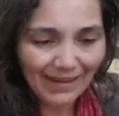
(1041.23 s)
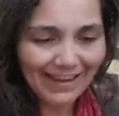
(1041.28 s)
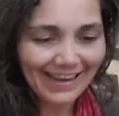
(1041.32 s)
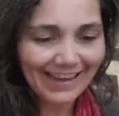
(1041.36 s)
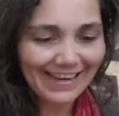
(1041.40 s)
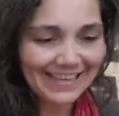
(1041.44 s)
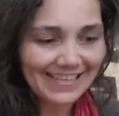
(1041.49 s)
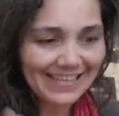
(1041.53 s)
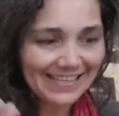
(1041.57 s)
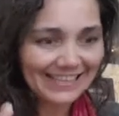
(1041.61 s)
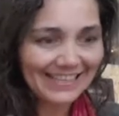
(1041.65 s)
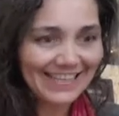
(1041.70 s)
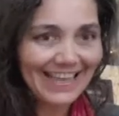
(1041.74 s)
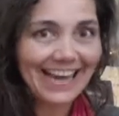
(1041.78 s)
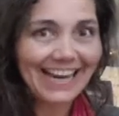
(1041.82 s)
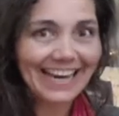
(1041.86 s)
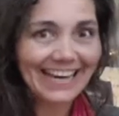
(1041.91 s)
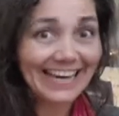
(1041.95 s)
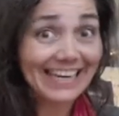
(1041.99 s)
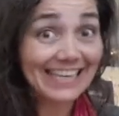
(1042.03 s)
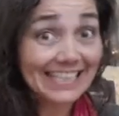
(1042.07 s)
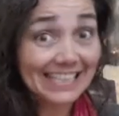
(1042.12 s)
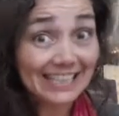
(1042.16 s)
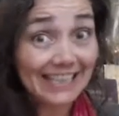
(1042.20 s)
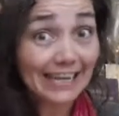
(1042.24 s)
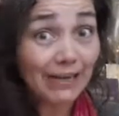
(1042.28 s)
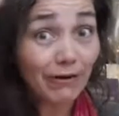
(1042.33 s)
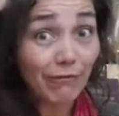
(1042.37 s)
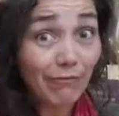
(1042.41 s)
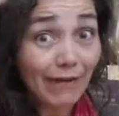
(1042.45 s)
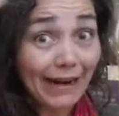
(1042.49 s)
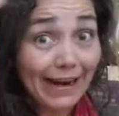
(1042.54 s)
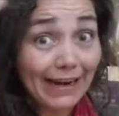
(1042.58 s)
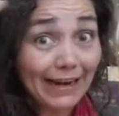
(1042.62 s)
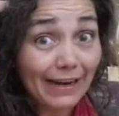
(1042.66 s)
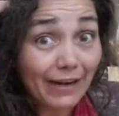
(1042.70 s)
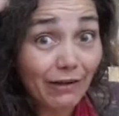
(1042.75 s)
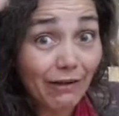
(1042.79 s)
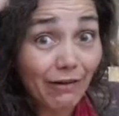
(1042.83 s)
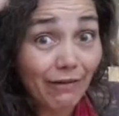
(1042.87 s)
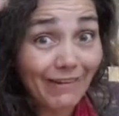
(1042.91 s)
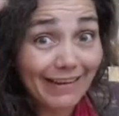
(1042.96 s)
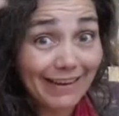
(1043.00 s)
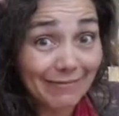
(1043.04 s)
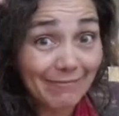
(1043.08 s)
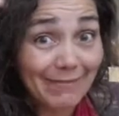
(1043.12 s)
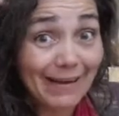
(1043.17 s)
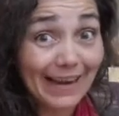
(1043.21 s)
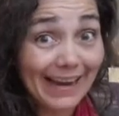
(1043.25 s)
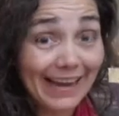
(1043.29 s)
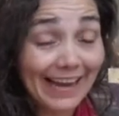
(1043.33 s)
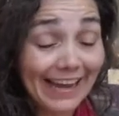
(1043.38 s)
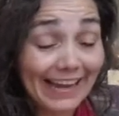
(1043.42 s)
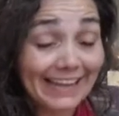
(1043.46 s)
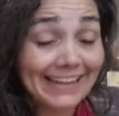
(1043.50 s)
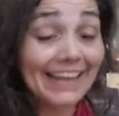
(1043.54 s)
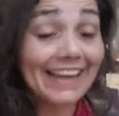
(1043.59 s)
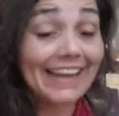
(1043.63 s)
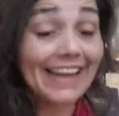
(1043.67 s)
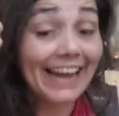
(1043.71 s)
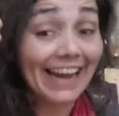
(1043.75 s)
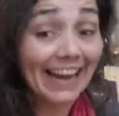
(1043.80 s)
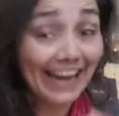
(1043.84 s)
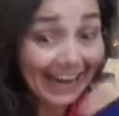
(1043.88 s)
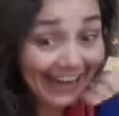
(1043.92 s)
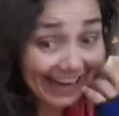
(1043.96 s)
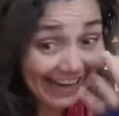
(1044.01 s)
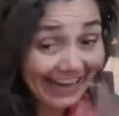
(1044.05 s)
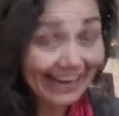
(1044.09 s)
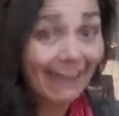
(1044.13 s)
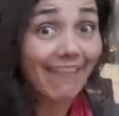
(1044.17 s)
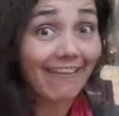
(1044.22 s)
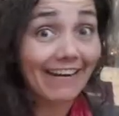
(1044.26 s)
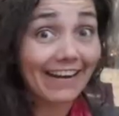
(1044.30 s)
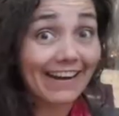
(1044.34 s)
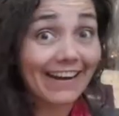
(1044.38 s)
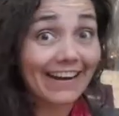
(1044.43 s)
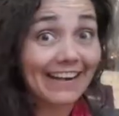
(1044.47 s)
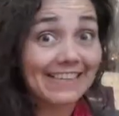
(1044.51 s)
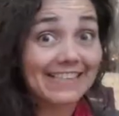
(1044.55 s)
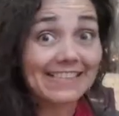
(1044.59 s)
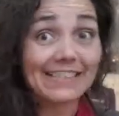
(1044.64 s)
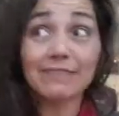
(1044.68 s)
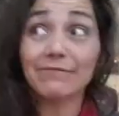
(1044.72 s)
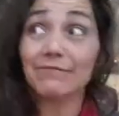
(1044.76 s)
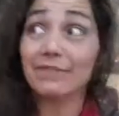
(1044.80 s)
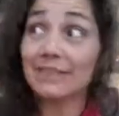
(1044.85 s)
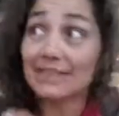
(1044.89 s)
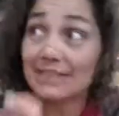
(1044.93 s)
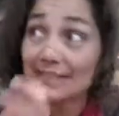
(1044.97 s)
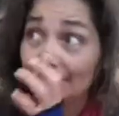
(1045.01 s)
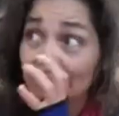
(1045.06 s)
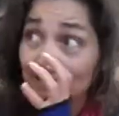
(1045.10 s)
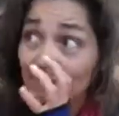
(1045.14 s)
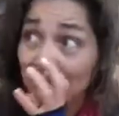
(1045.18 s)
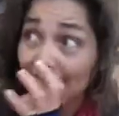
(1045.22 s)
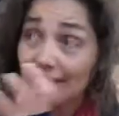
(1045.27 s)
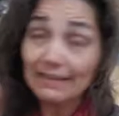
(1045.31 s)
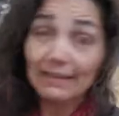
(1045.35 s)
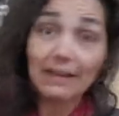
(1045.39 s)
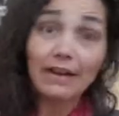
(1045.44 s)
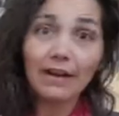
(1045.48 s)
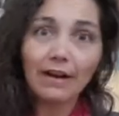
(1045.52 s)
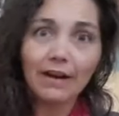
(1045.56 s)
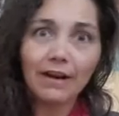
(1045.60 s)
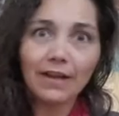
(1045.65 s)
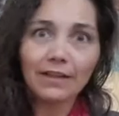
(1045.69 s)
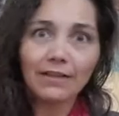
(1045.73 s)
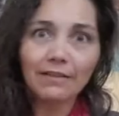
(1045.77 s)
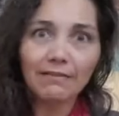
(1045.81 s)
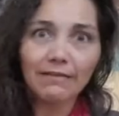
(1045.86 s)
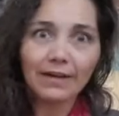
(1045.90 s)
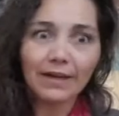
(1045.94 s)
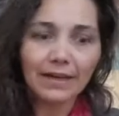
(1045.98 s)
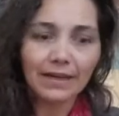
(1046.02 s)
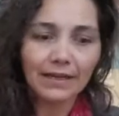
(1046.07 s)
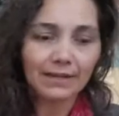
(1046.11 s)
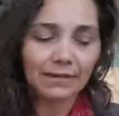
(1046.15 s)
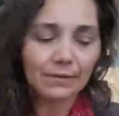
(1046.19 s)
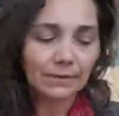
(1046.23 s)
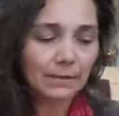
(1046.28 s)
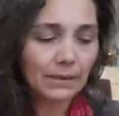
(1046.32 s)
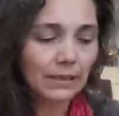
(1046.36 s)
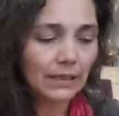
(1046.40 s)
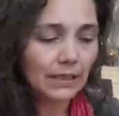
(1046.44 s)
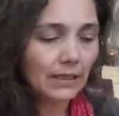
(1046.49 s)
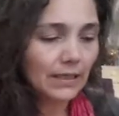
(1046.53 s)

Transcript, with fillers: And it's like it's like a radio in my head. Like I hear it as if it's on the radio.